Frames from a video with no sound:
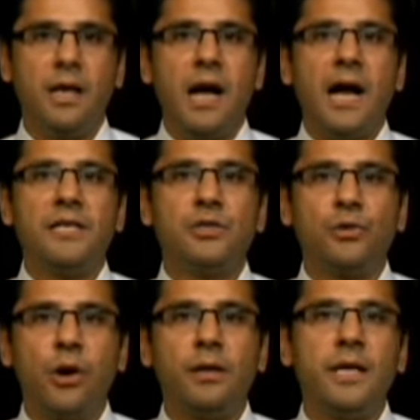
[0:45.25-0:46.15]
I
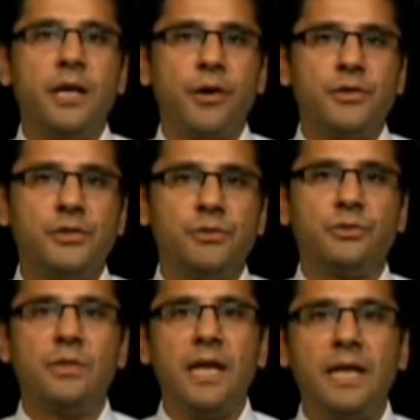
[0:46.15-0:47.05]
strongly encourage you to
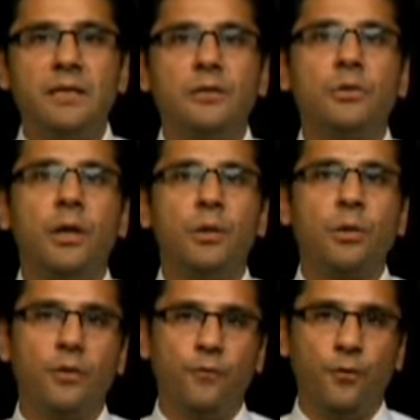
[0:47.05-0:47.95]
donate to our
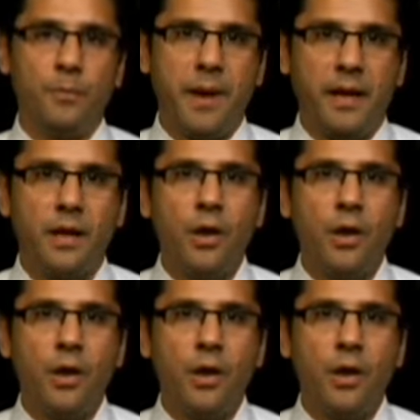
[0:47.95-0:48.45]
local food bank